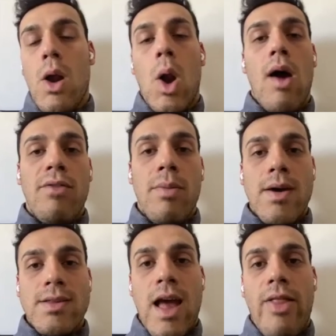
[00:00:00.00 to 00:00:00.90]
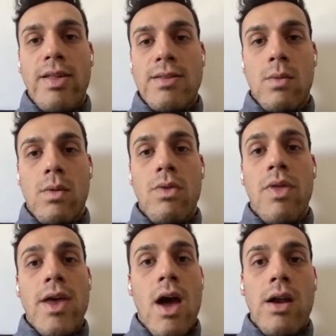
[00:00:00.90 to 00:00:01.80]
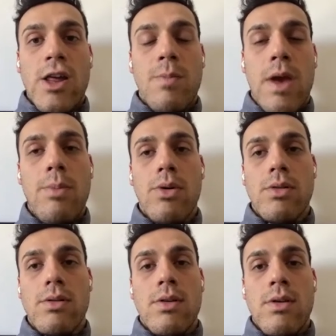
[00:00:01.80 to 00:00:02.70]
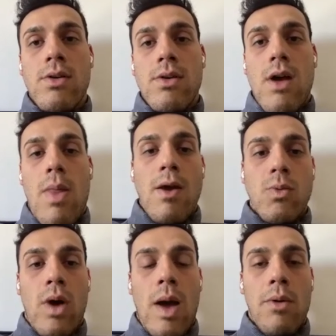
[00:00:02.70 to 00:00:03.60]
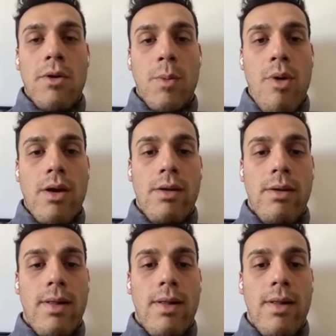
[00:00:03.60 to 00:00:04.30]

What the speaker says: a lot of the best athletes in the world, they are nice people, and that's what I want to spread.